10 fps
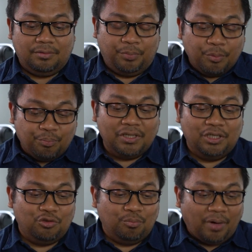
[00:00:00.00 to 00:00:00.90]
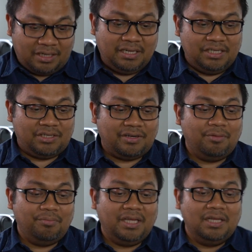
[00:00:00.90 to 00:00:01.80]
people into buckets,
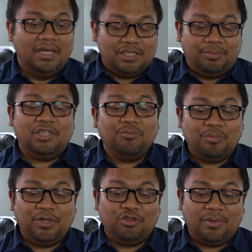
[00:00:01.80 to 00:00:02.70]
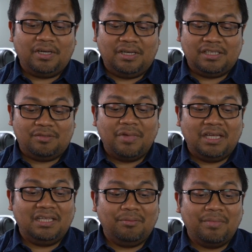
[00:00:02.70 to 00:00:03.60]
right? Splitting people into buckets
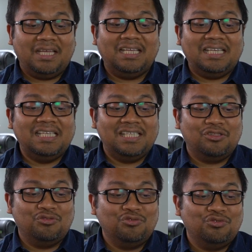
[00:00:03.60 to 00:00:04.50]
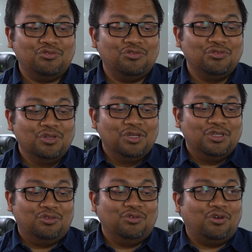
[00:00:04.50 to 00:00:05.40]
make it easier to
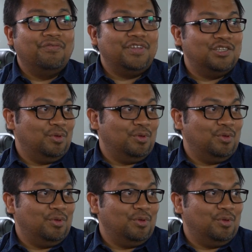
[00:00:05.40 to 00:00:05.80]
convince